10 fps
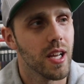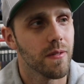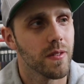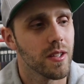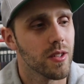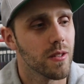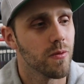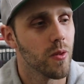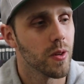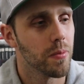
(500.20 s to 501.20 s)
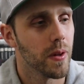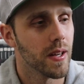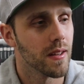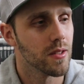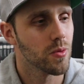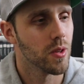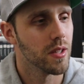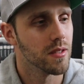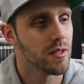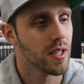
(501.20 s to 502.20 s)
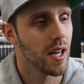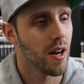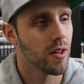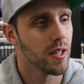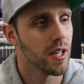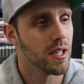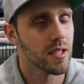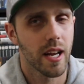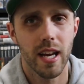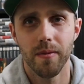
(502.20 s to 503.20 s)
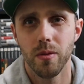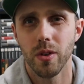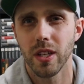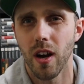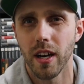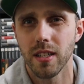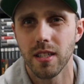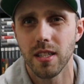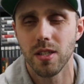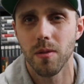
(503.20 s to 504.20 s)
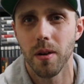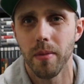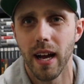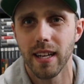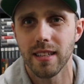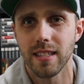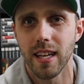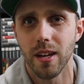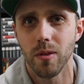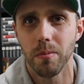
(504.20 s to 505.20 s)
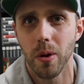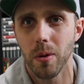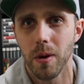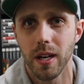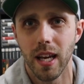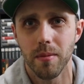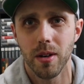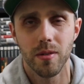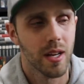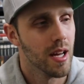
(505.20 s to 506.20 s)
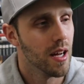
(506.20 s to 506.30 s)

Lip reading: definitely looking forward to playing this one and seeing how good it is. I never really got into Digimon back in the day when Pokemon came out,